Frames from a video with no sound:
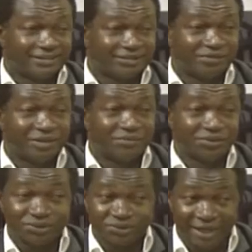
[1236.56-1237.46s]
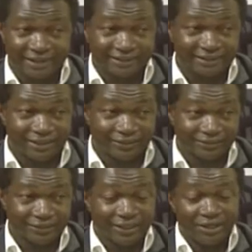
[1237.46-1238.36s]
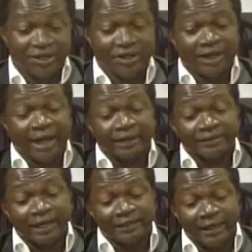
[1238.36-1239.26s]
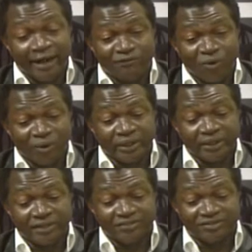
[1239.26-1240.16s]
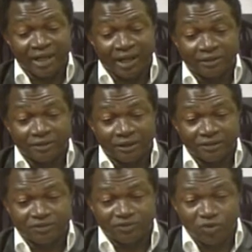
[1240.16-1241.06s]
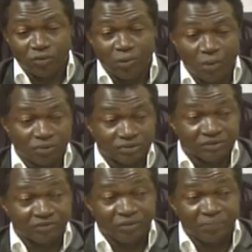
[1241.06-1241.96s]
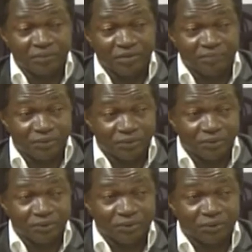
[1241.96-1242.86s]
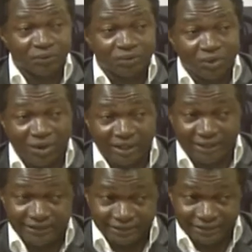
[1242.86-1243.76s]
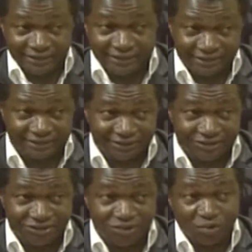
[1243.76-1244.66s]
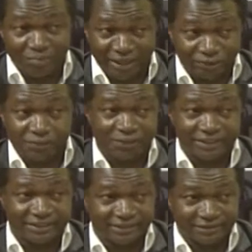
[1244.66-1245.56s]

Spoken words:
to be able to track it down. And therefore, it leaves a lot of loopholes for people with unclean intentions to manipulate it.